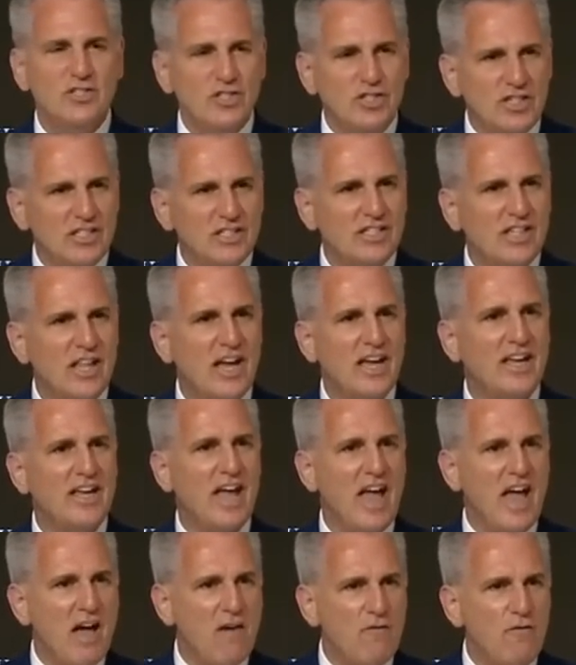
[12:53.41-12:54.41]
Just
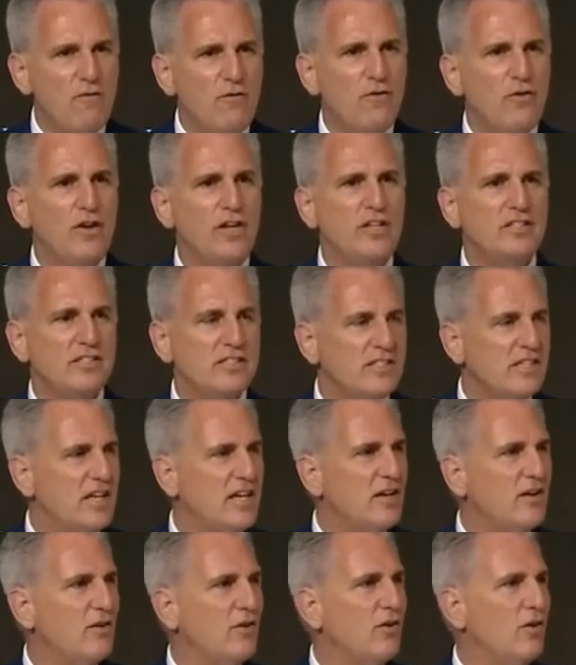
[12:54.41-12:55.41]
like every
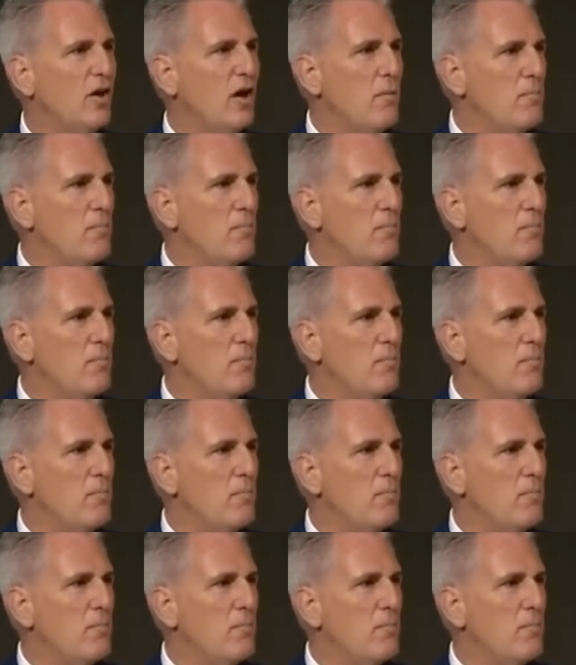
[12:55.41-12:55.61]
single